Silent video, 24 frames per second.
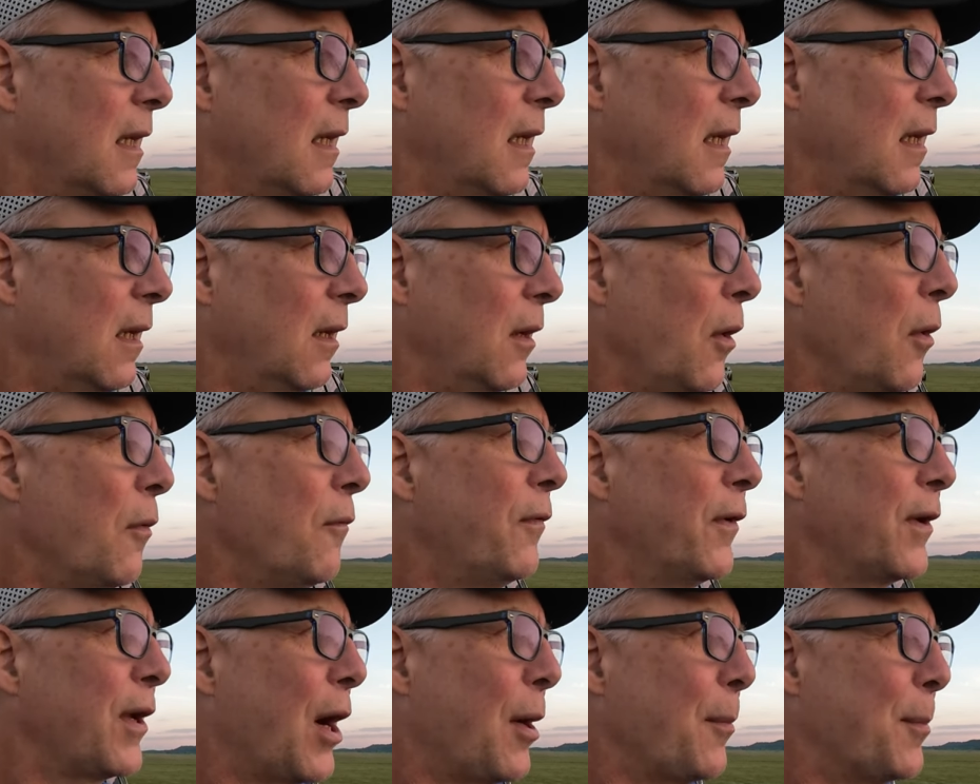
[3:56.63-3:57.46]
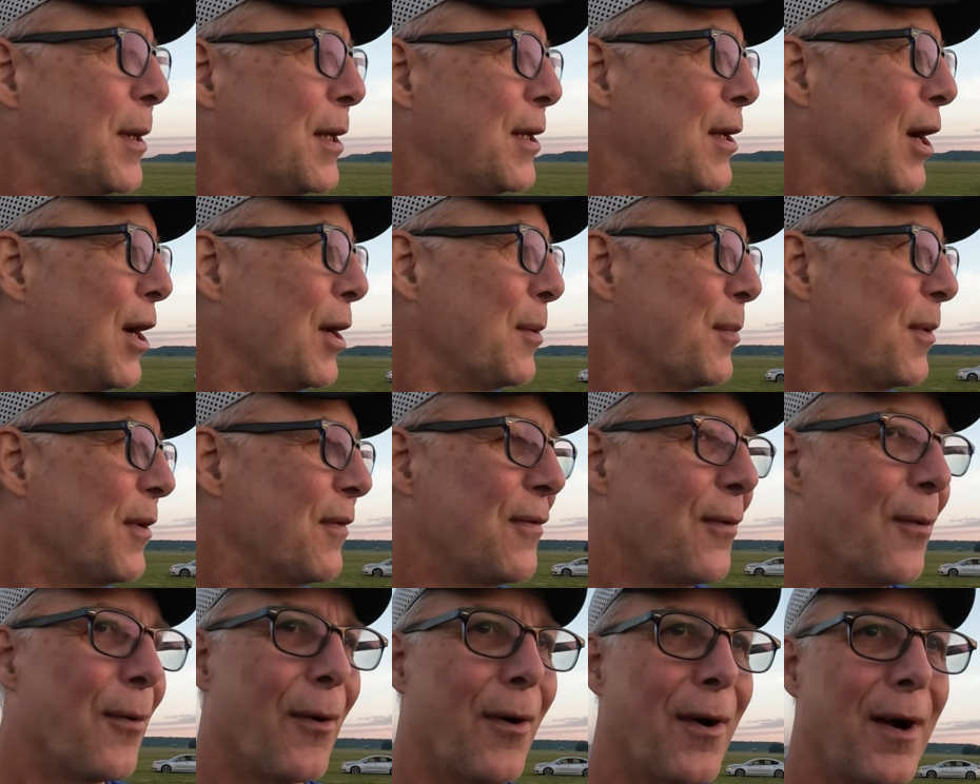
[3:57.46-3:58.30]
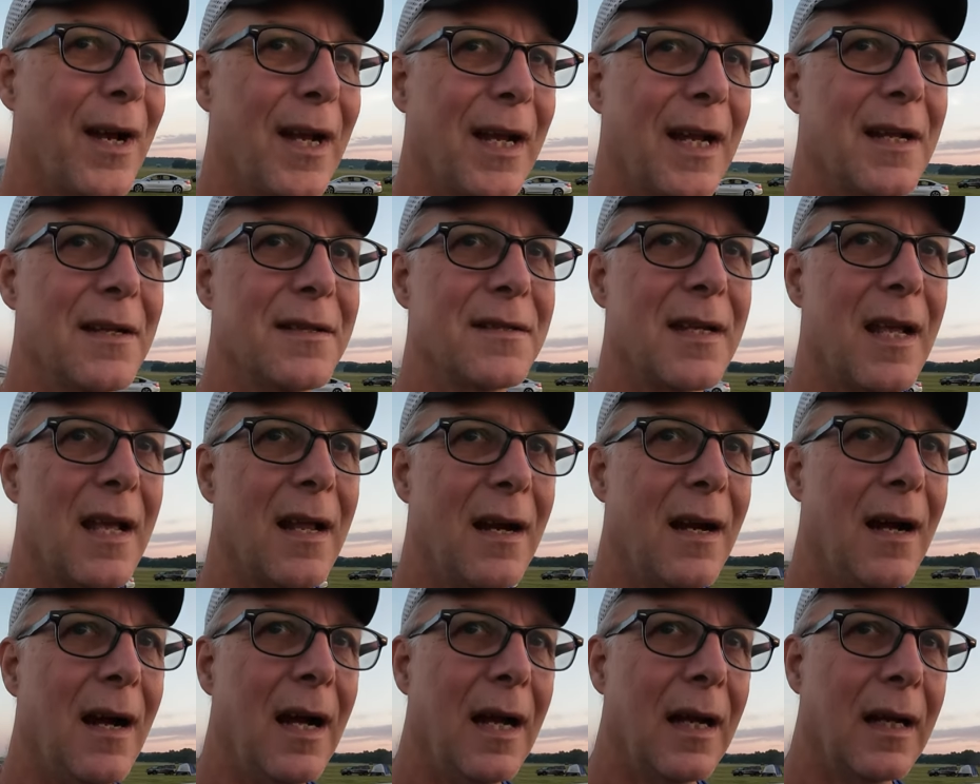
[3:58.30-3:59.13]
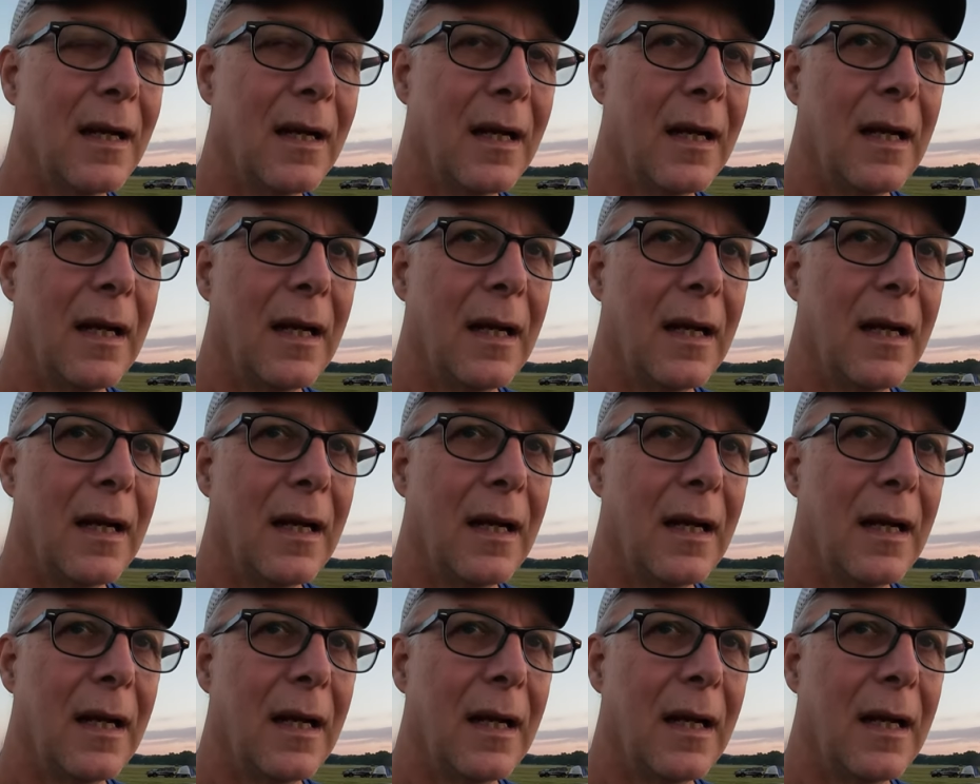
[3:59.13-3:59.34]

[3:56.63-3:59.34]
Uh, hopefully I'll be done before it gets that hot,